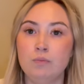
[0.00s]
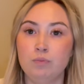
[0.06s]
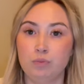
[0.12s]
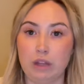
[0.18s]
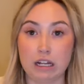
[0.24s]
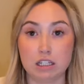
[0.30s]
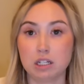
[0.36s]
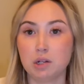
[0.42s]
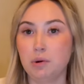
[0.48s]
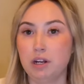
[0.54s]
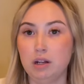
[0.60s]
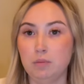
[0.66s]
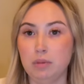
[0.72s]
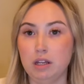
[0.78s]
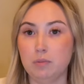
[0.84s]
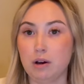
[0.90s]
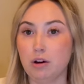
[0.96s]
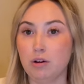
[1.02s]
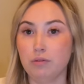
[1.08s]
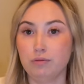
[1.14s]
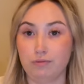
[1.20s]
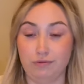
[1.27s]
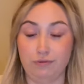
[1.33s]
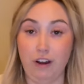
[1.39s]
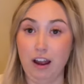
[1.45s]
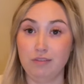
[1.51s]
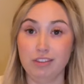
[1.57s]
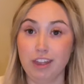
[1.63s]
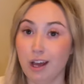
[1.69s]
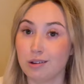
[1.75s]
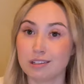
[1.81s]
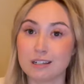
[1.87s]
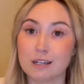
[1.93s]
that's going to be about
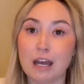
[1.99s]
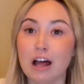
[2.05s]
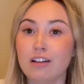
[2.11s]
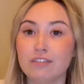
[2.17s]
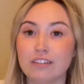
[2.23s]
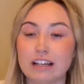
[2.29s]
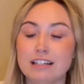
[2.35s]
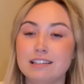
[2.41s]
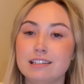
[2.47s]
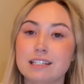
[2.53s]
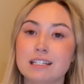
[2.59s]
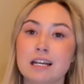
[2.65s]
5,000 kelvins.